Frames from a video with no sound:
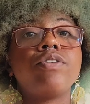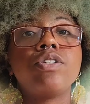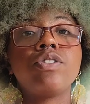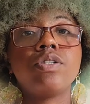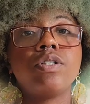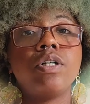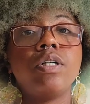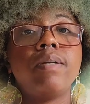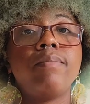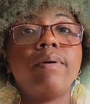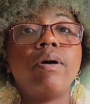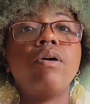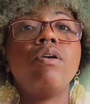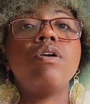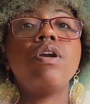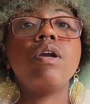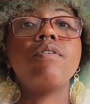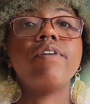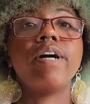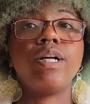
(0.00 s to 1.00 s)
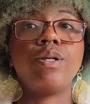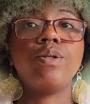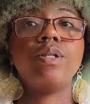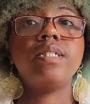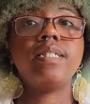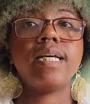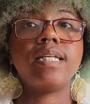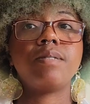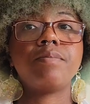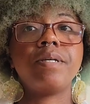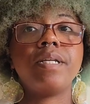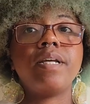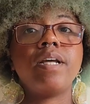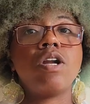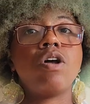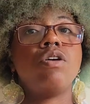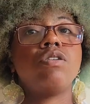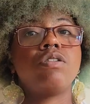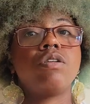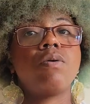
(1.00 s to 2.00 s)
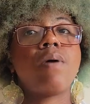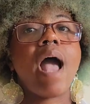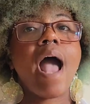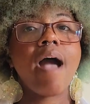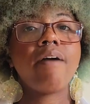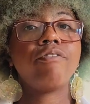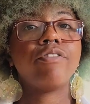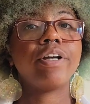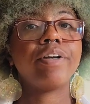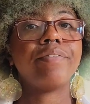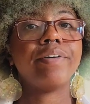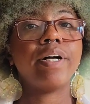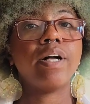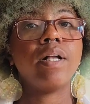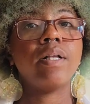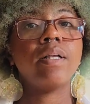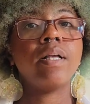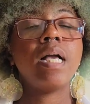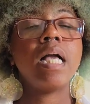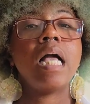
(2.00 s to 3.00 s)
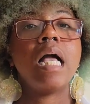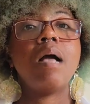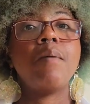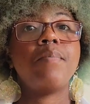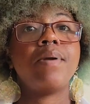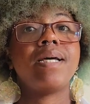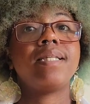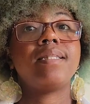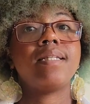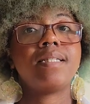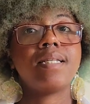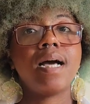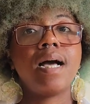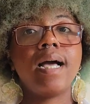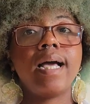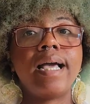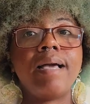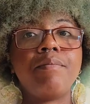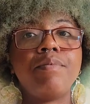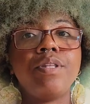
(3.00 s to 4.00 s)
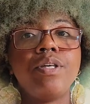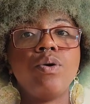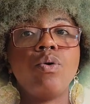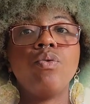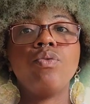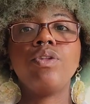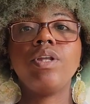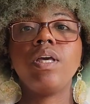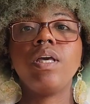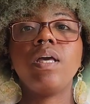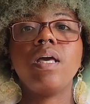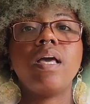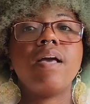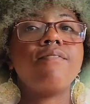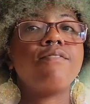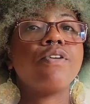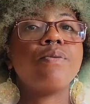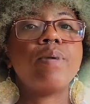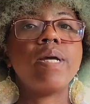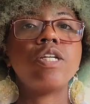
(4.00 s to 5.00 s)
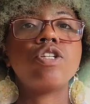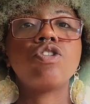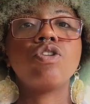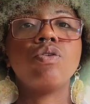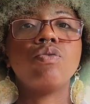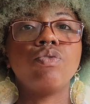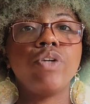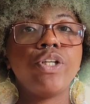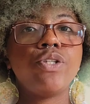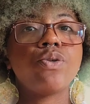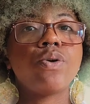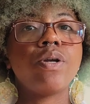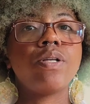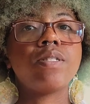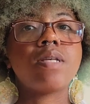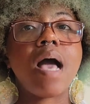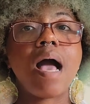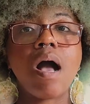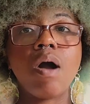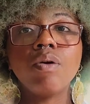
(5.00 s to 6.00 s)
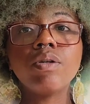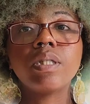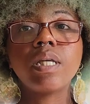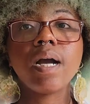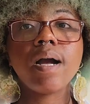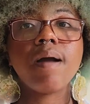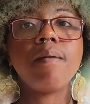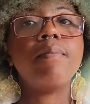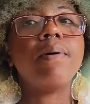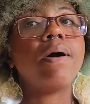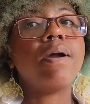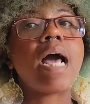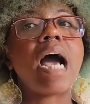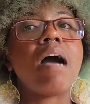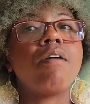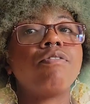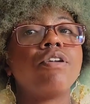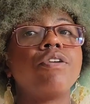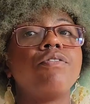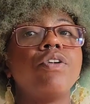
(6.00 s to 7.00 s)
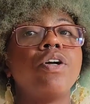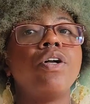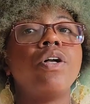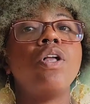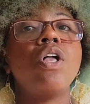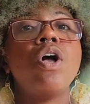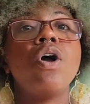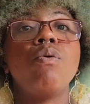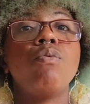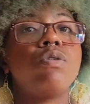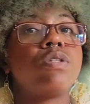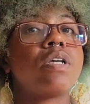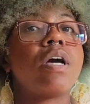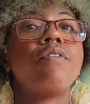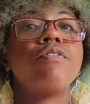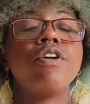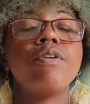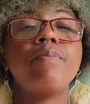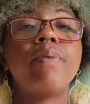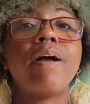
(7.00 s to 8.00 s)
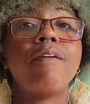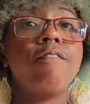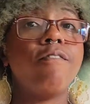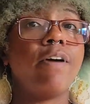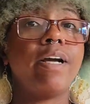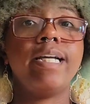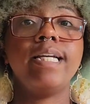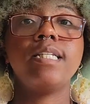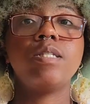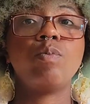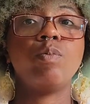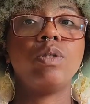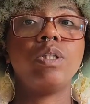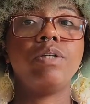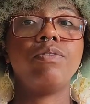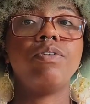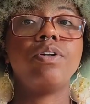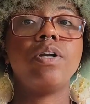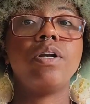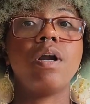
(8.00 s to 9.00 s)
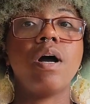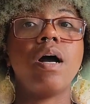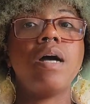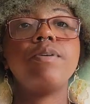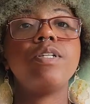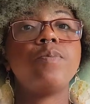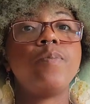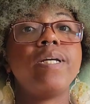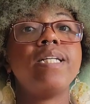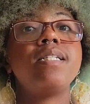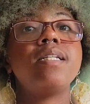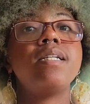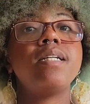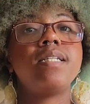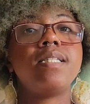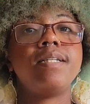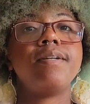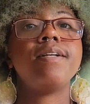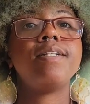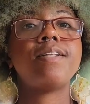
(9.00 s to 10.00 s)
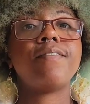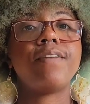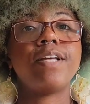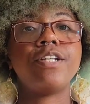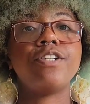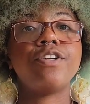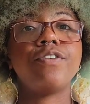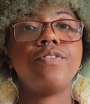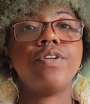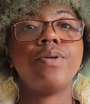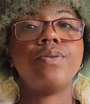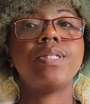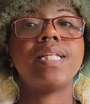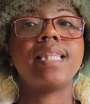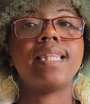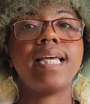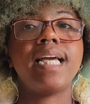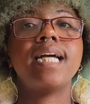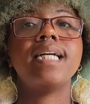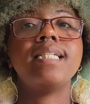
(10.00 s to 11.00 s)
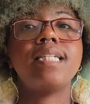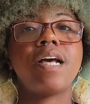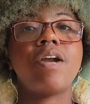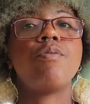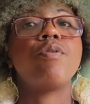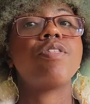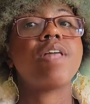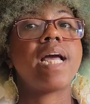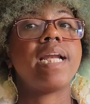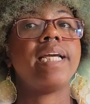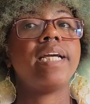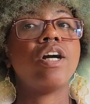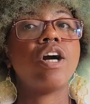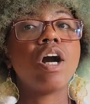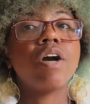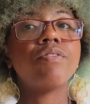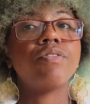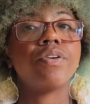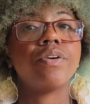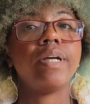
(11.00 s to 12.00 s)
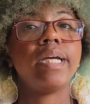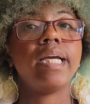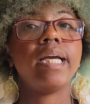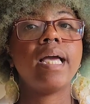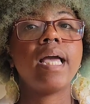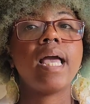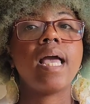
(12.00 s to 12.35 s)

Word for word: first learned about Viola Desmond and also Africville. But at the time, the only informational resource out there about Africville was covered by Vice, believe it or not. It was based in a series of interviews that they had done with Eddie Carvery.